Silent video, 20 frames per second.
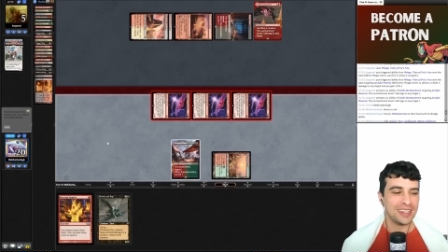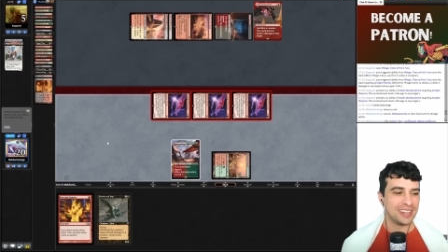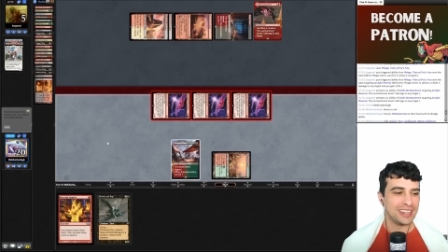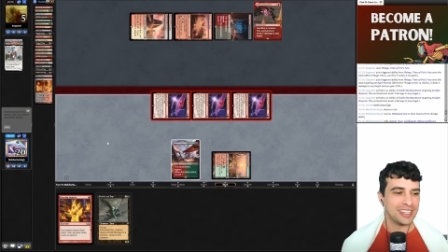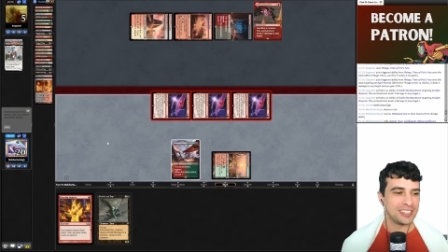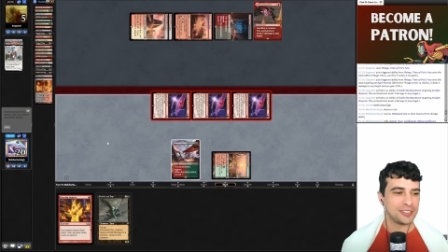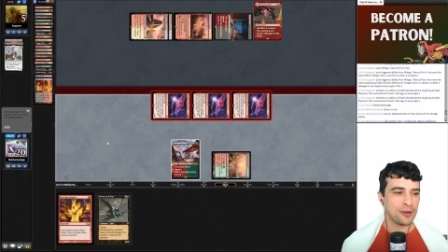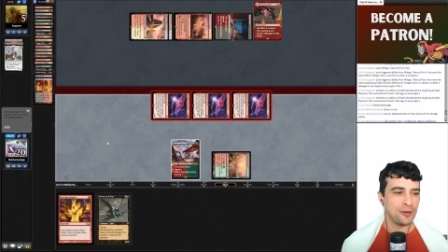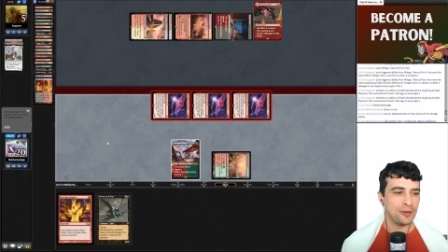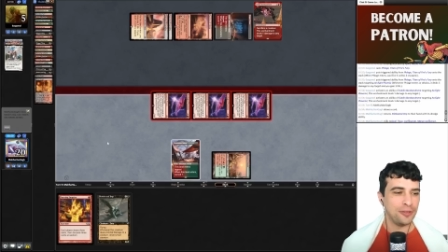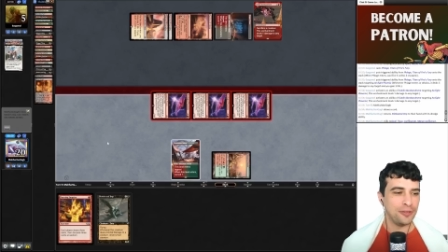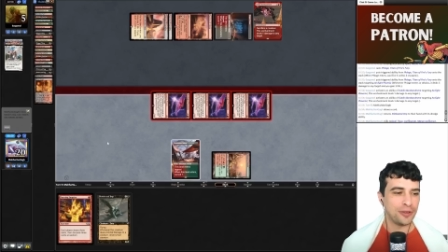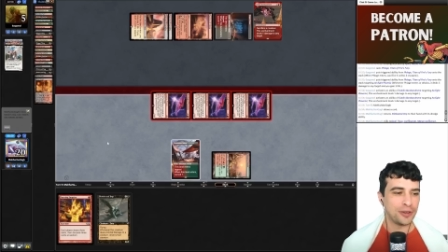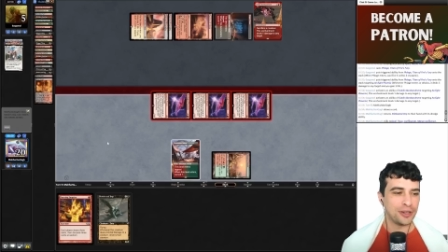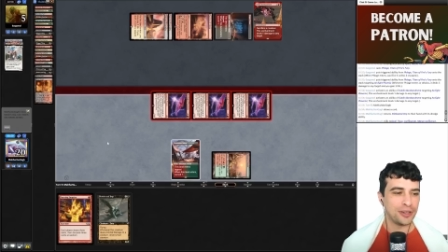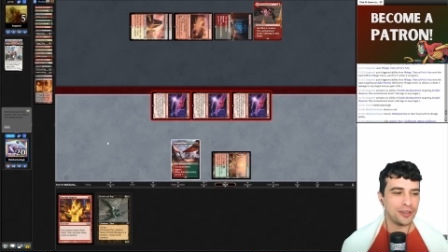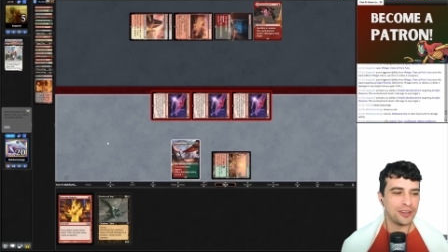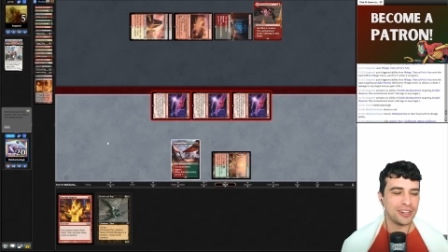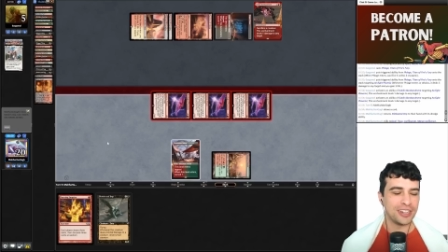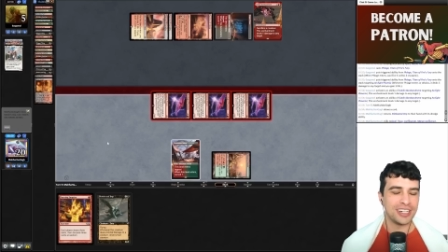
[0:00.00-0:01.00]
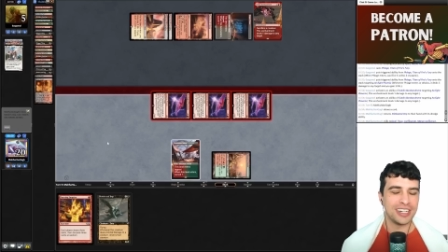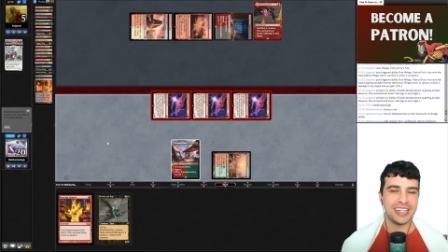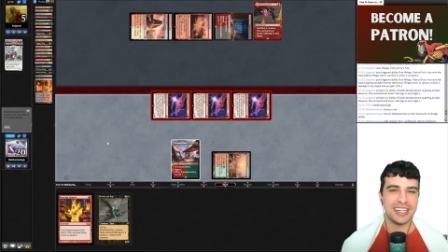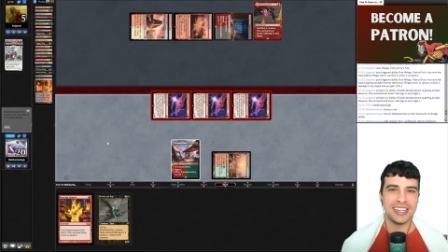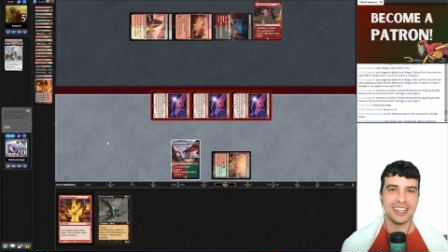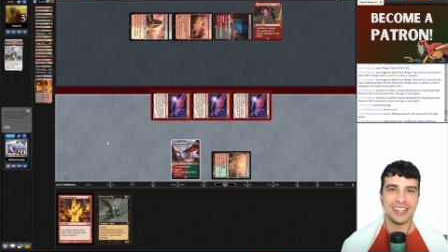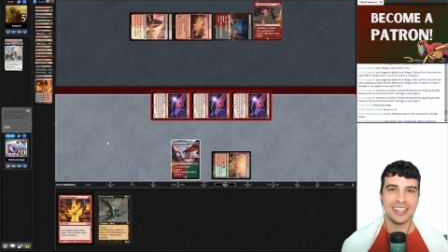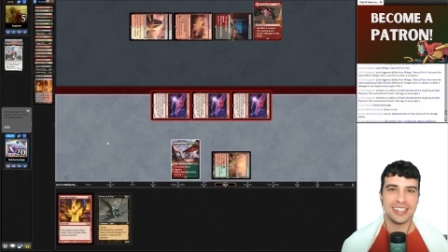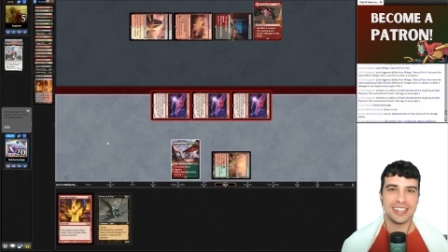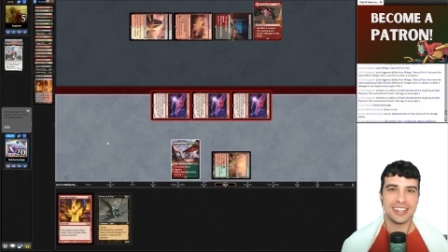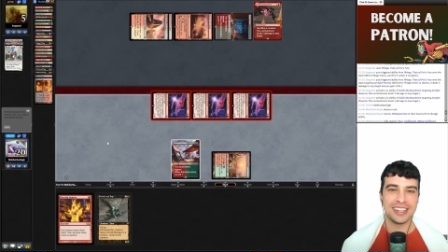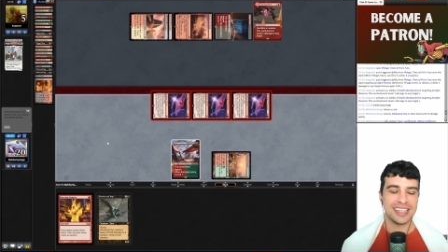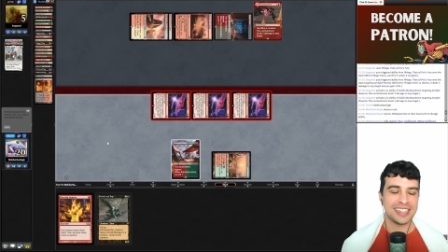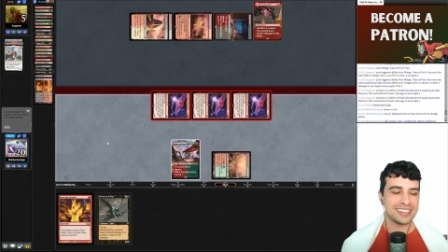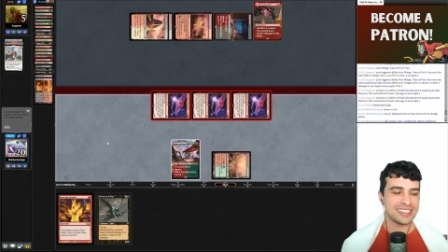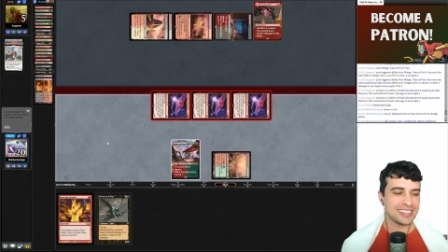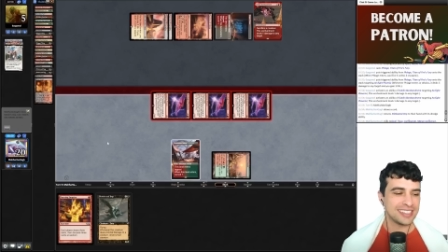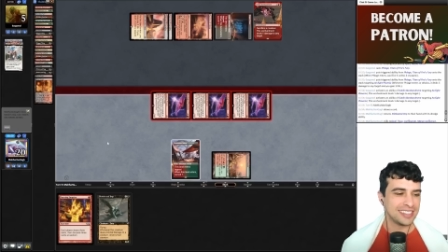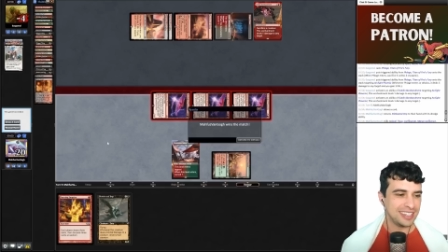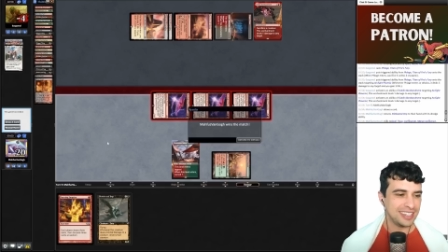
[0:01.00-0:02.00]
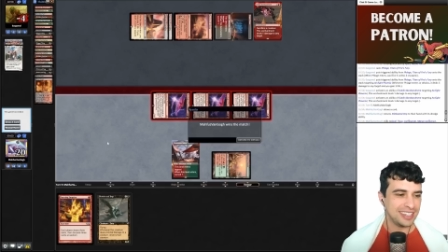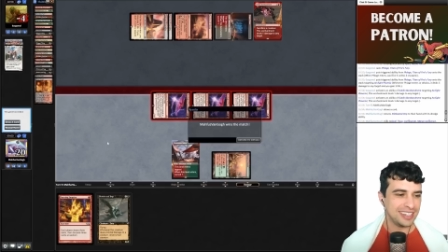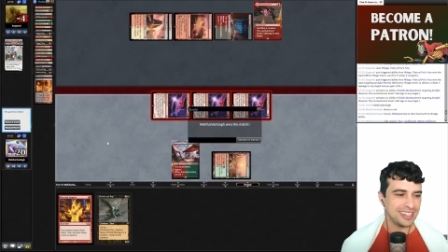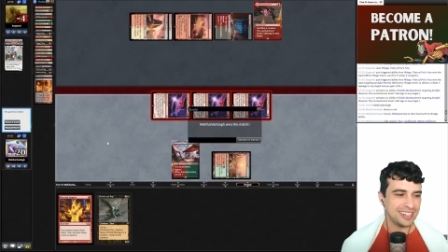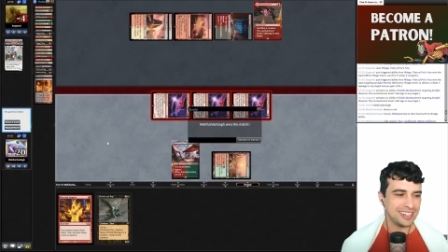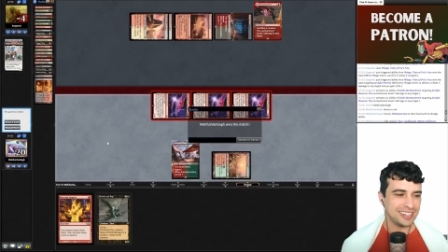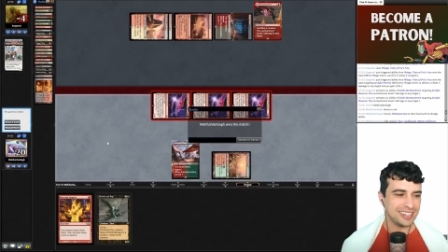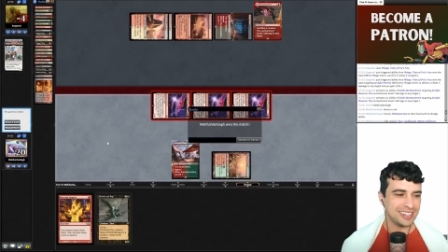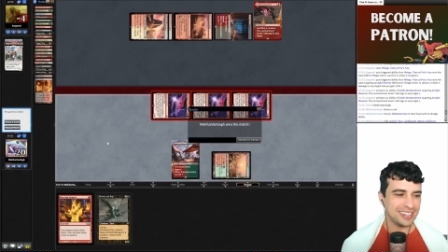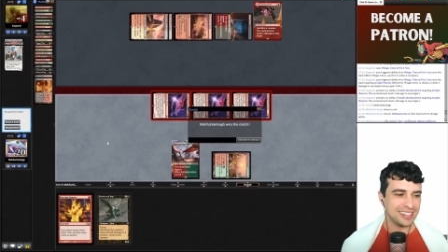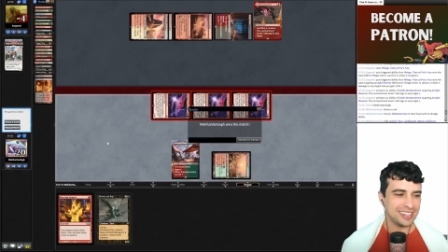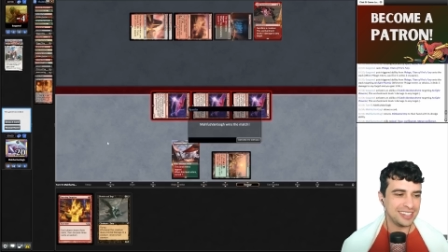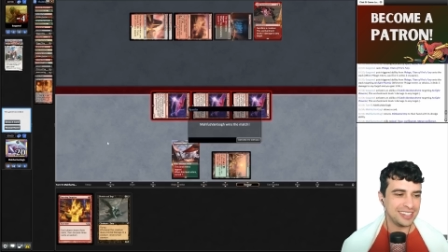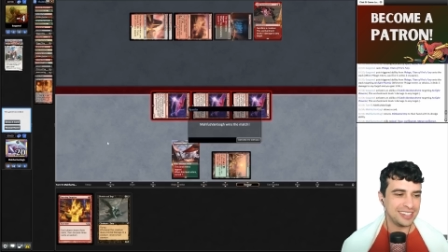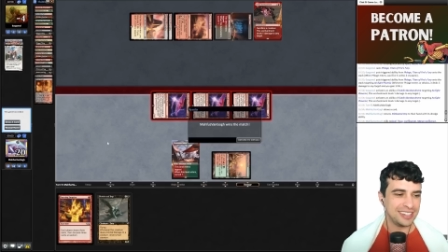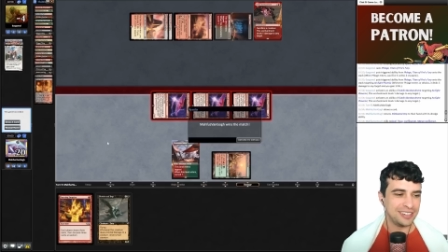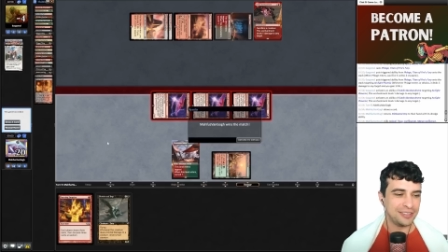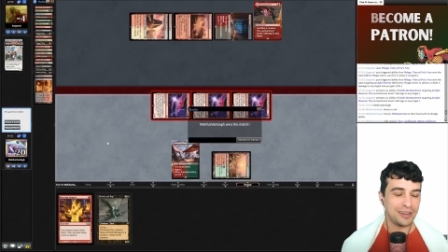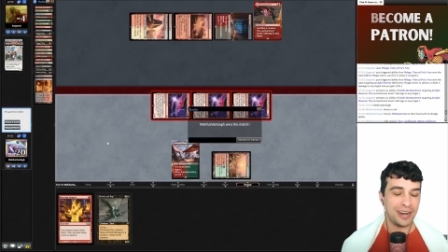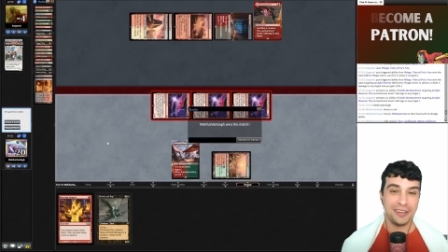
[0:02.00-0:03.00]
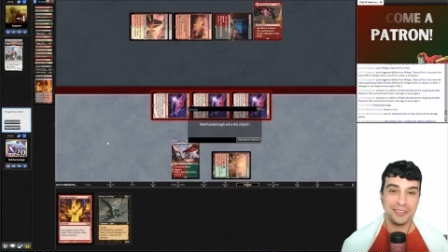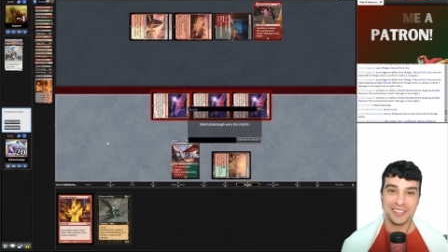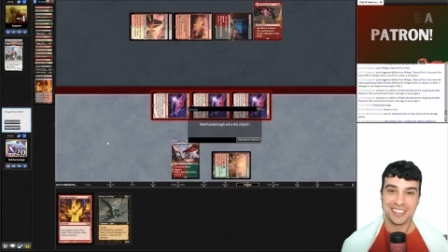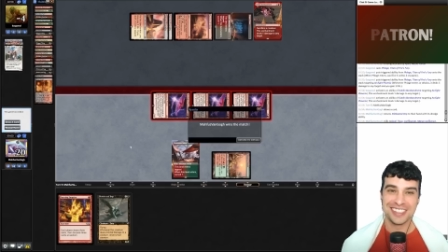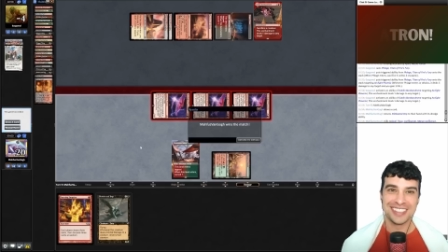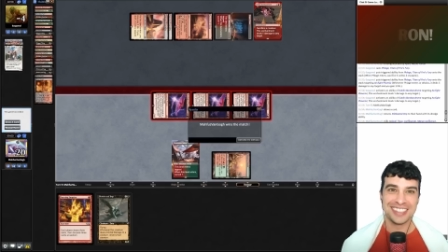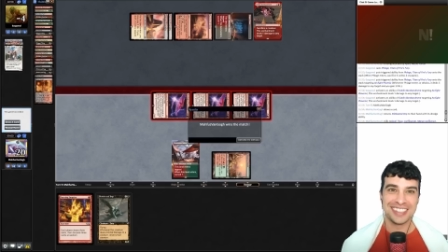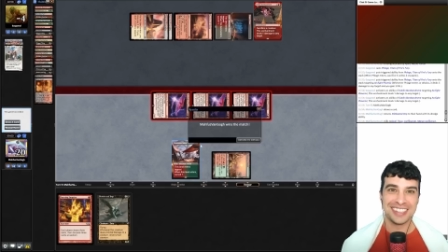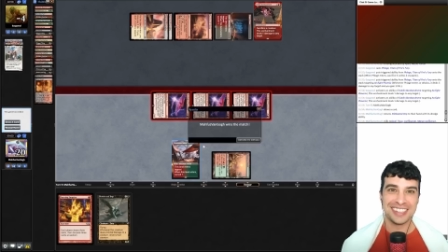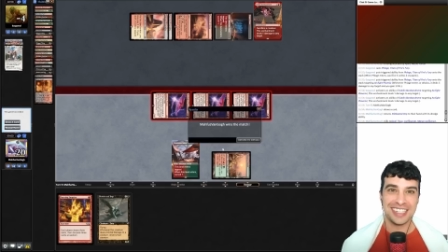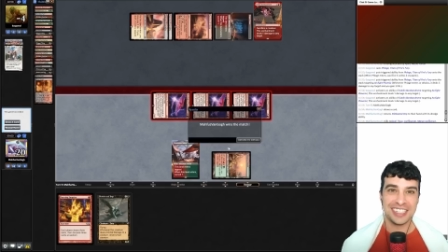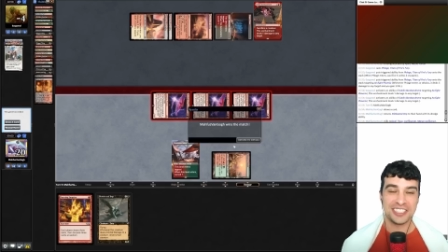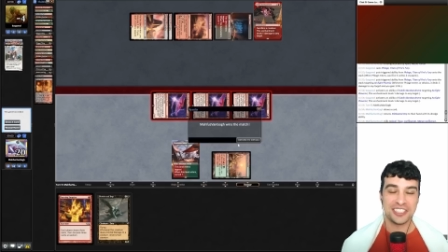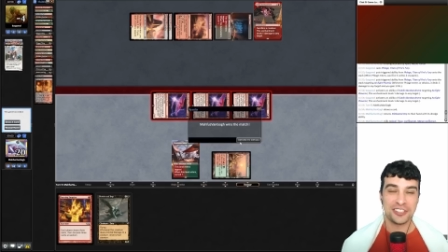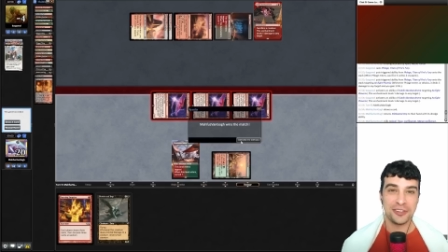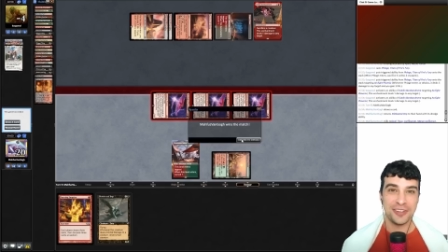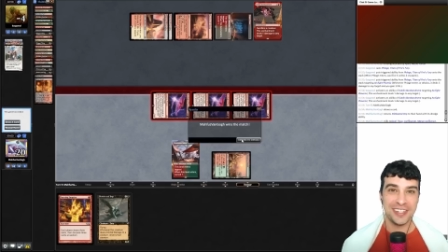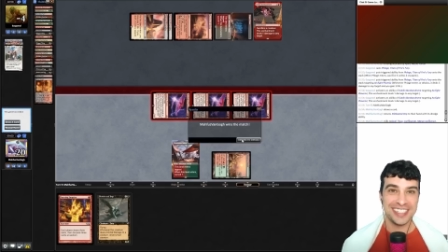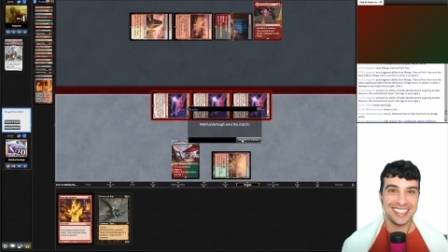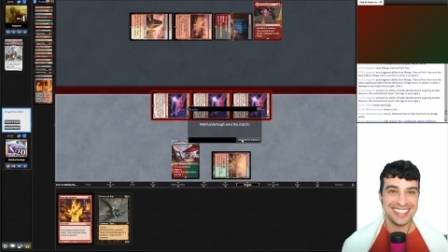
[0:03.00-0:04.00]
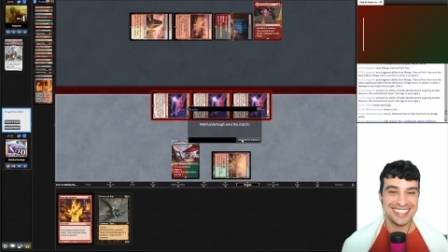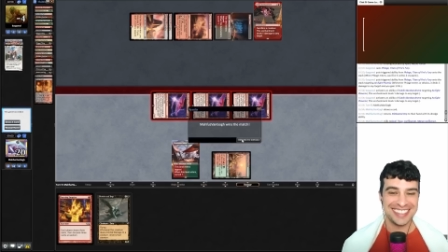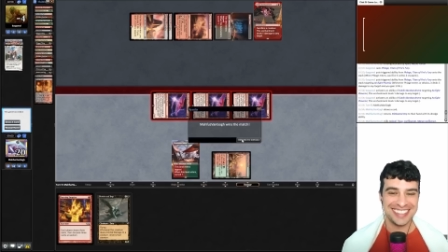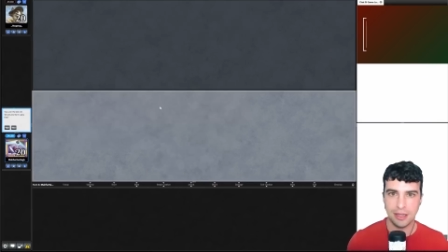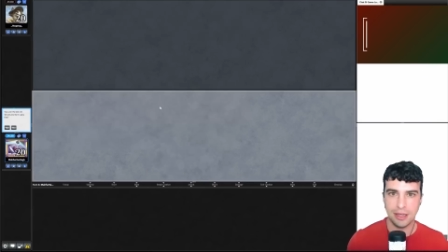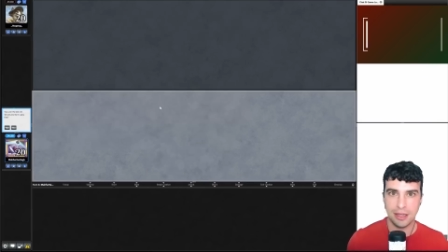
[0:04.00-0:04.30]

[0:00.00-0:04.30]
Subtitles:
Let's go for our next round. Let's do it.